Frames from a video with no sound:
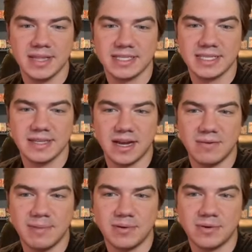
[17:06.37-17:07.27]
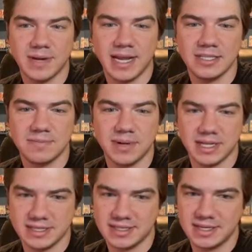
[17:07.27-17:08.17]
This is not a weapon or ranged,
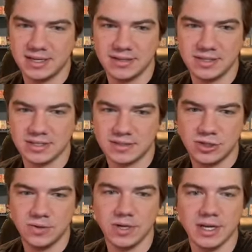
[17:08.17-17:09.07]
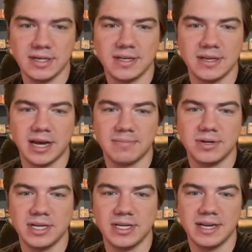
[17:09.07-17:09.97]
but it's still just too good to not
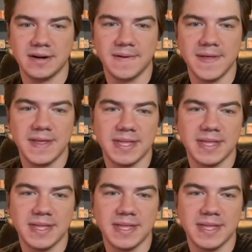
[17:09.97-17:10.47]
put in here.